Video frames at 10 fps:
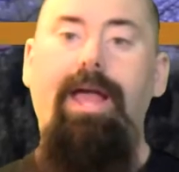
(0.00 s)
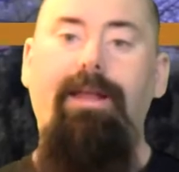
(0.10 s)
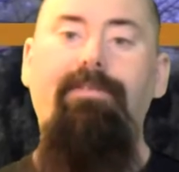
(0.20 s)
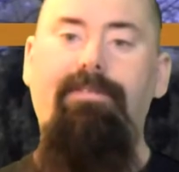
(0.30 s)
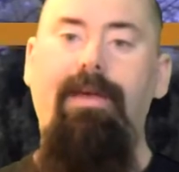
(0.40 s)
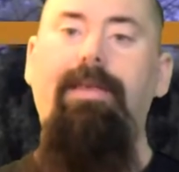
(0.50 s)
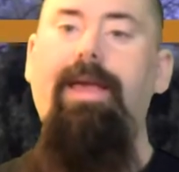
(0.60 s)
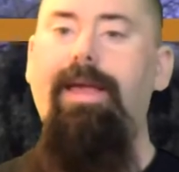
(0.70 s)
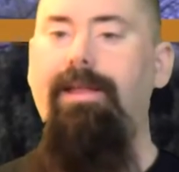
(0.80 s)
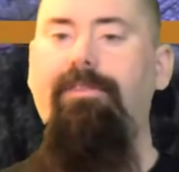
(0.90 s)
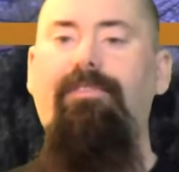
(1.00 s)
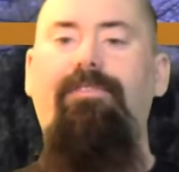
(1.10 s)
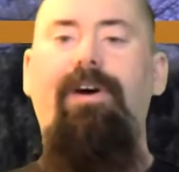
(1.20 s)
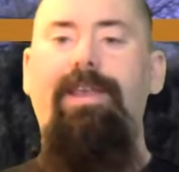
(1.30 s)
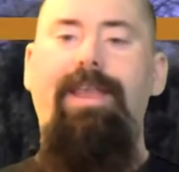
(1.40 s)
It is Sunday, it is
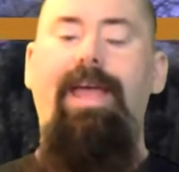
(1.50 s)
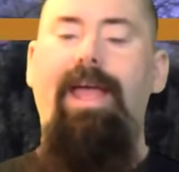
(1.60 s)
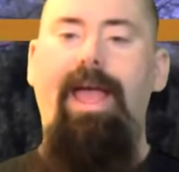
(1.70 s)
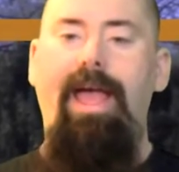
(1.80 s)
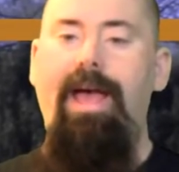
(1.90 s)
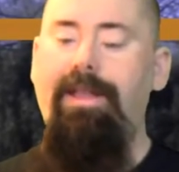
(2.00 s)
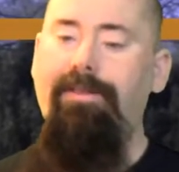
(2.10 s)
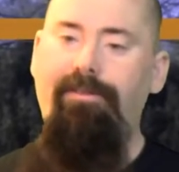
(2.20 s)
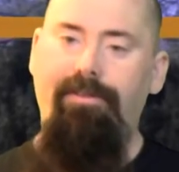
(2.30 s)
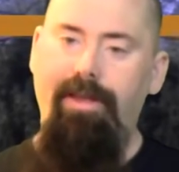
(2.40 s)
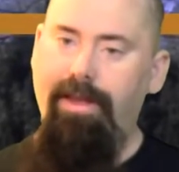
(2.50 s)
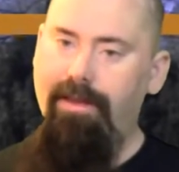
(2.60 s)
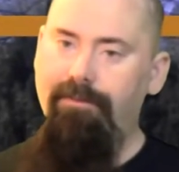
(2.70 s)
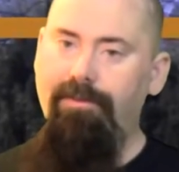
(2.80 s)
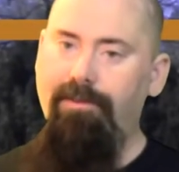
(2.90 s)
fun day, and just like
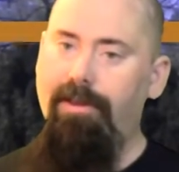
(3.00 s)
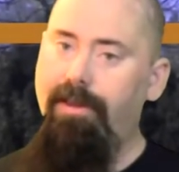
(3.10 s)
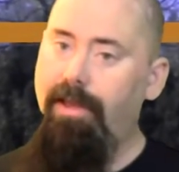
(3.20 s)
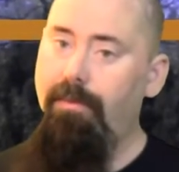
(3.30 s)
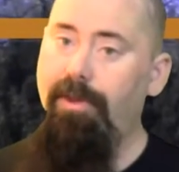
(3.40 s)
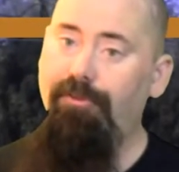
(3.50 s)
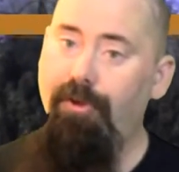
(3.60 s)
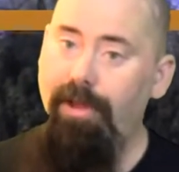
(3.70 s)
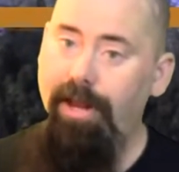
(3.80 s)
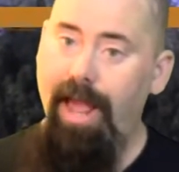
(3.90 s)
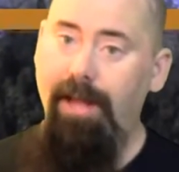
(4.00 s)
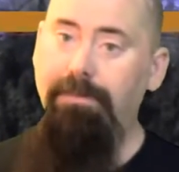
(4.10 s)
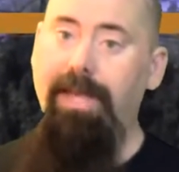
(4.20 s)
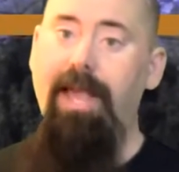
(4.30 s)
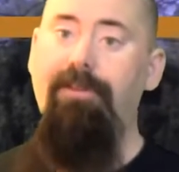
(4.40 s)
every Sunday, we show you an
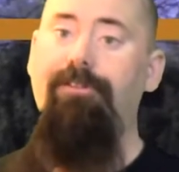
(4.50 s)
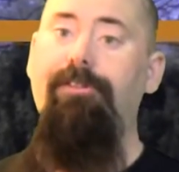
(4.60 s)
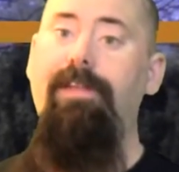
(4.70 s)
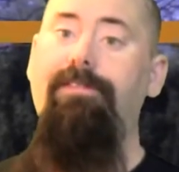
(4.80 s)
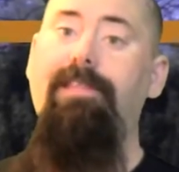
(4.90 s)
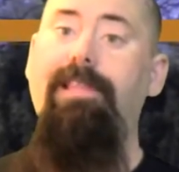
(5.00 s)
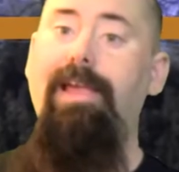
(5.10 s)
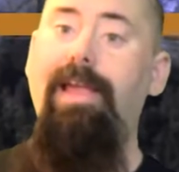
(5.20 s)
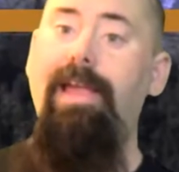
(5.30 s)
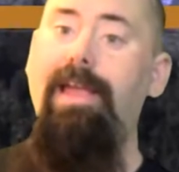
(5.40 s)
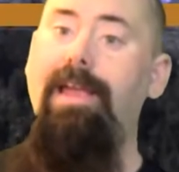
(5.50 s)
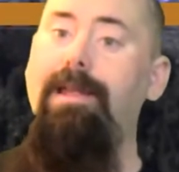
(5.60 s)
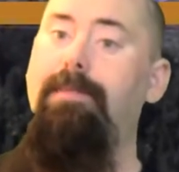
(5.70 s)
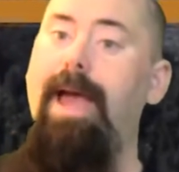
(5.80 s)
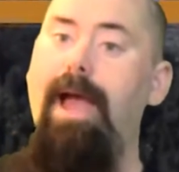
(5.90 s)
application that's
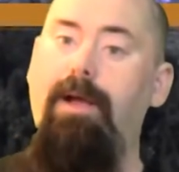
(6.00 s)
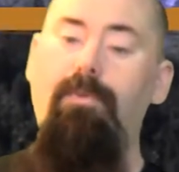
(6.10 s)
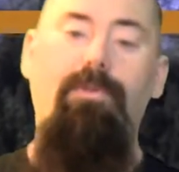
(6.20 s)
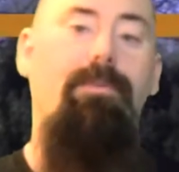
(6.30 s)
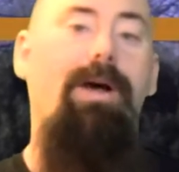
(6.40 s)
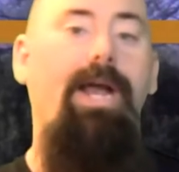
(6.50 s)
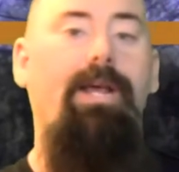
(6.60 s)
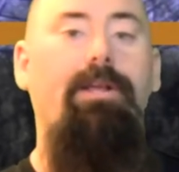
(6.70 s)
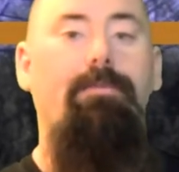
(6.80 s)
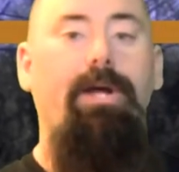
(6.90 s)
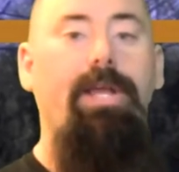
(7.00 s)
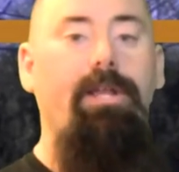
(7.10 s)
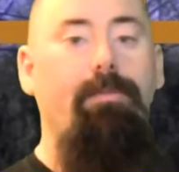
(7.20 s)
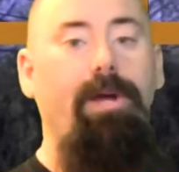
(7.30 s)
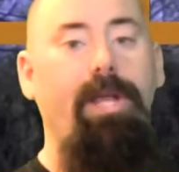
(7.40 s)
laid back with your mind on your money
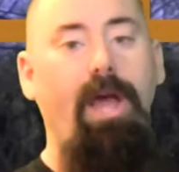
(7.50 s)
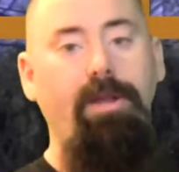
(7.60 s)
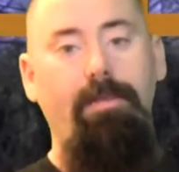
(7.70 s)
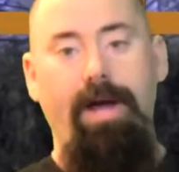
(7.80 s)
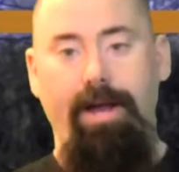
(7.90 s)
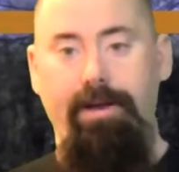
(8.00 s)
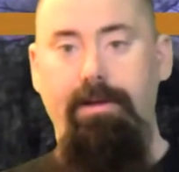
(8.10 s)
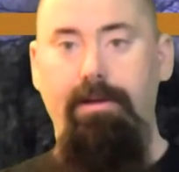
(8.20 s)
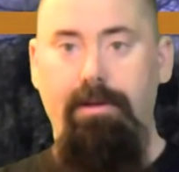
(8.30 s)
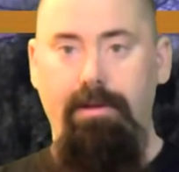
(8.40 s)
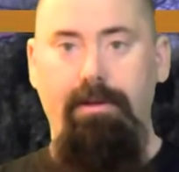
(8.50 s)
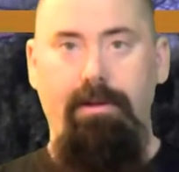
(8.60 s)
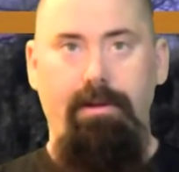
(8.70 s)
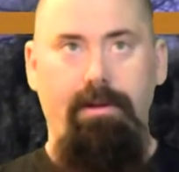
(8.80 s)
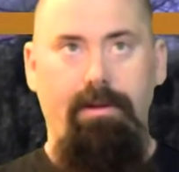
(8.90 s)
and your money on your mind
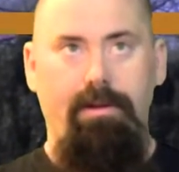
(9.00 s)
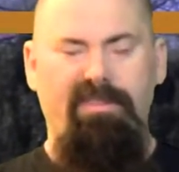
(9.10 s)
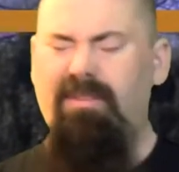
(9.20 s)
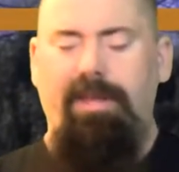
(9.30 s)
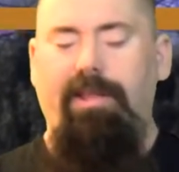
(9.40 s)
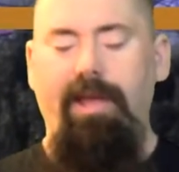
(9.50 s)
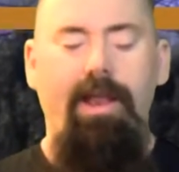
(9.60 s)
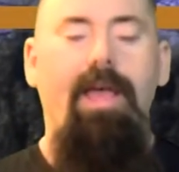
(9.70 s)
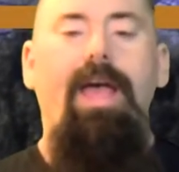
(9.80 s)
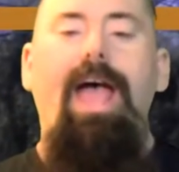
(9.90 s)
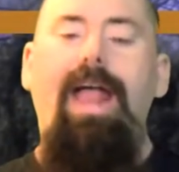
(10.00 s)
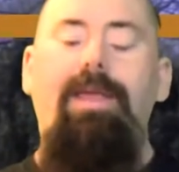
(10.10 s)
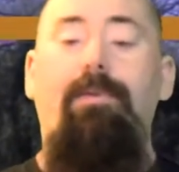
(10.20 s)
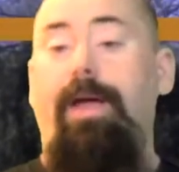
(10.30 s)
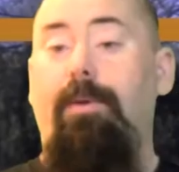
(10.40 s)
something like that.
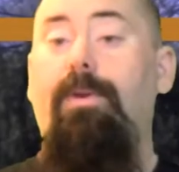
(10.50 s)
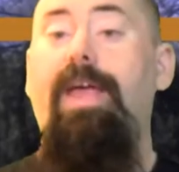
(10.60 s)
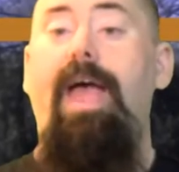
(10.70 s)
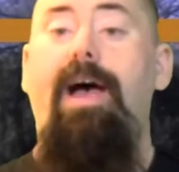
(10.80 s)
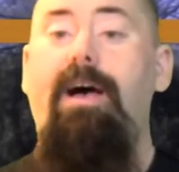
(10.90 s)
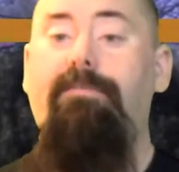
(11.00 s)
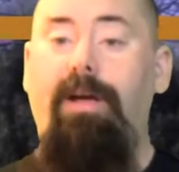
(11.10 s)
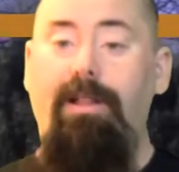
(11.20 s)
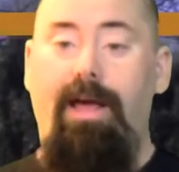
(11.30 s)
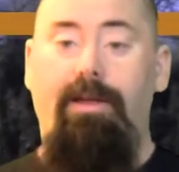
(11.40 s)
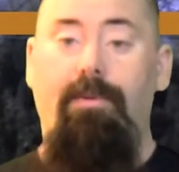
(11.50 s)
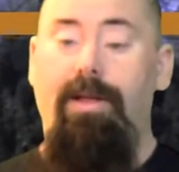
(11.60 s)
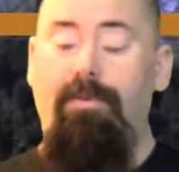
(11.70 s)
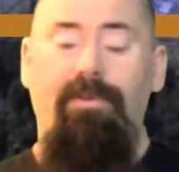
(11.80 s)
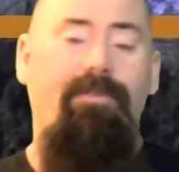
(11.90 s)
Anyway, we have a lot of
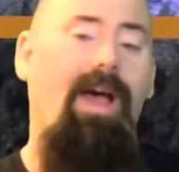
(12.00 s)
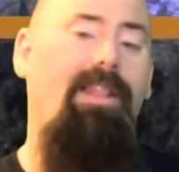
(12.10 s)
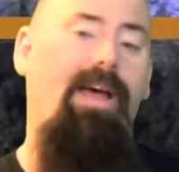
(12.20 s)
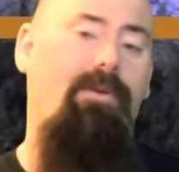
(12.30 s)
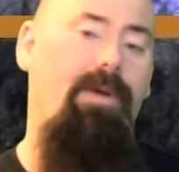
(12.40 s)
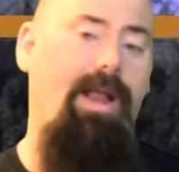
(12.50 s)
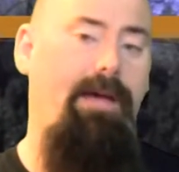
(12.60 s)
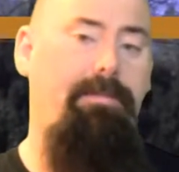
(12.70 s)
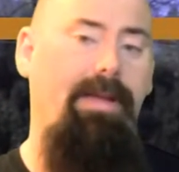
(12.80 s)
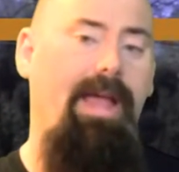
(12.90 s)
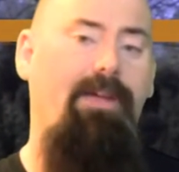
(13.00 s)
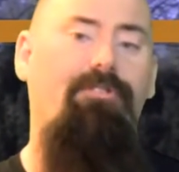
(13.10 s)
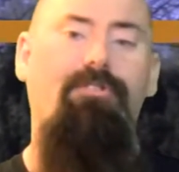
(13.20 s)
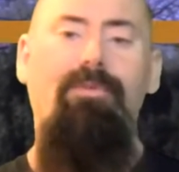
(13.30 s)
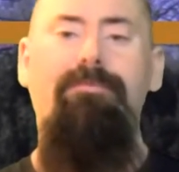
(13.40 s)
great, we've got a lot of great
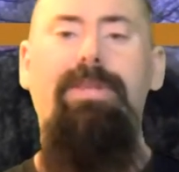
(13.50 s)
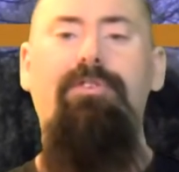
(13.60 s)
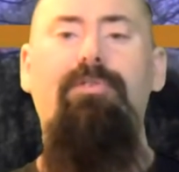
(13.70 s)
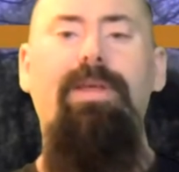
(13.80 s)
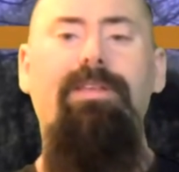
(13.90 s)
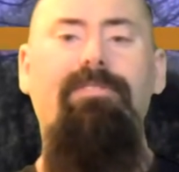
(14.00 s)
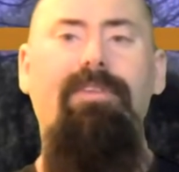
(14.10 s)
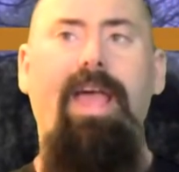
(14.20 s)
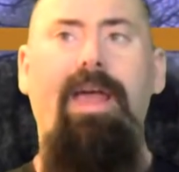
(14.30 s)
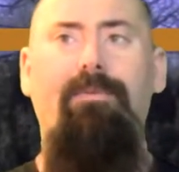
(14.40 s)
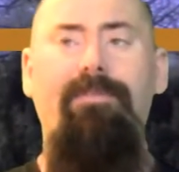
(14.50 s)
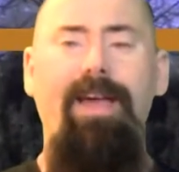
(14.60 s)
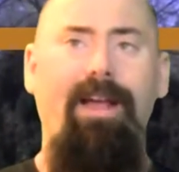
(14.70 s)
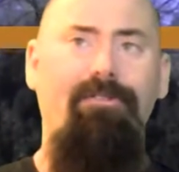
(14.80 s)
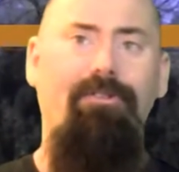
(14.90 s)
applications. We've been doing this and we've
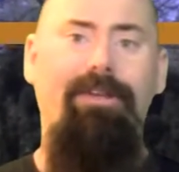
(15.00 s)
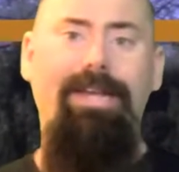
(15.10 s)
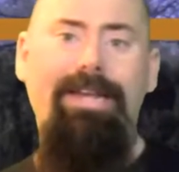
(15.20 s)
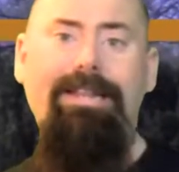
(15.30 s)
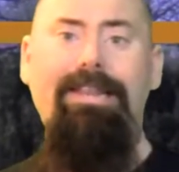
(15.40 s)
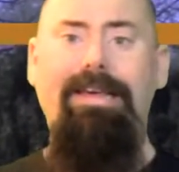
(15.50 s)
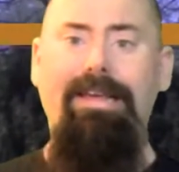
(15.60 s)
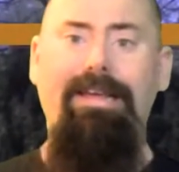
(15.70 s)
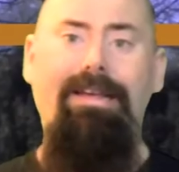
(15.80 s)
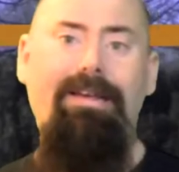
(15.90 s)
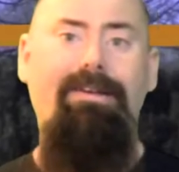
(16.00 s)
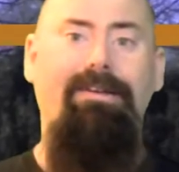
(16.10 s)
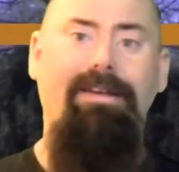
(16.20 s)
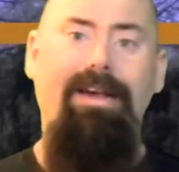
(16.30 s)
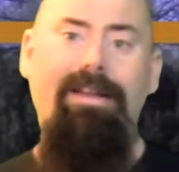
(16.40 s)
actually hit
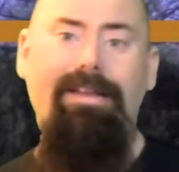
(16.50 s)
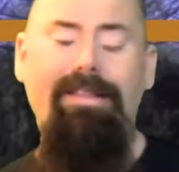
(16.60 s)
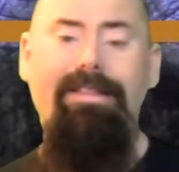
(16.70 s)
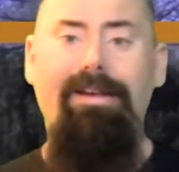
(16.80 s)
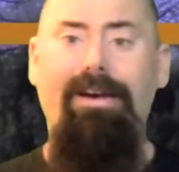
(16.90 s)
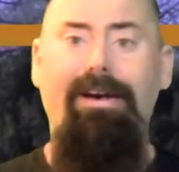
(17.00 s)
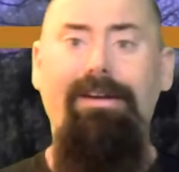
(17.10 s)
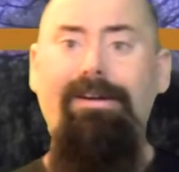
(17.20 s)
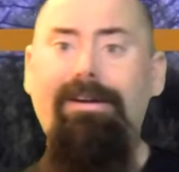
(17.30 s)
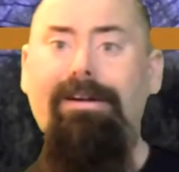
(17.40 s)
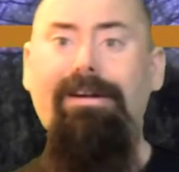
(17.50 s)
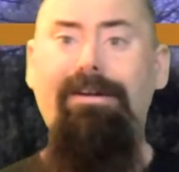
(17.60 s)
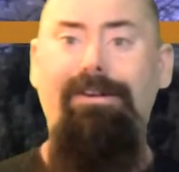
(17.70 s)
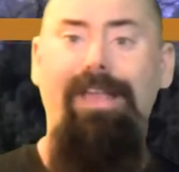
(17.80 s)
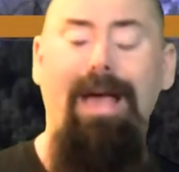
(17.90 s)
the, kind of hit the
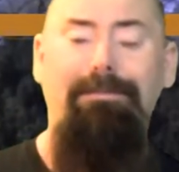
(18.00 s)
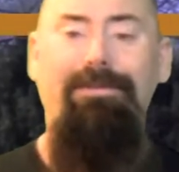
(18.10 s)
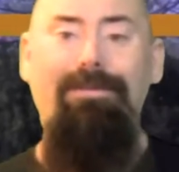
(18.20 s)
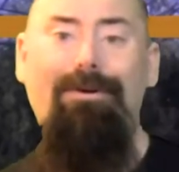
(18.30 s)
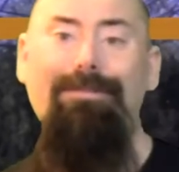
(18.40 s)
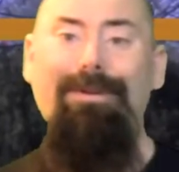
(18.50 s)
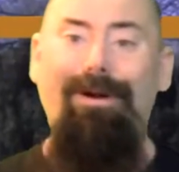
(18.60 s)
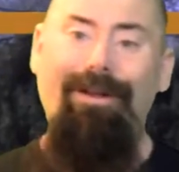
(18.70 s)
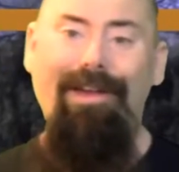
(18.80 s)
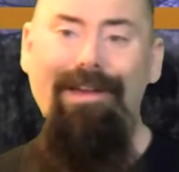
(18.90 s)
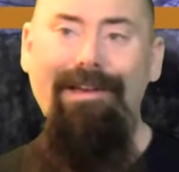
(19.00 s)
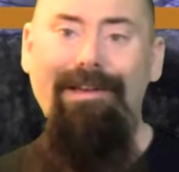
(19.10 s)
100 episode mark.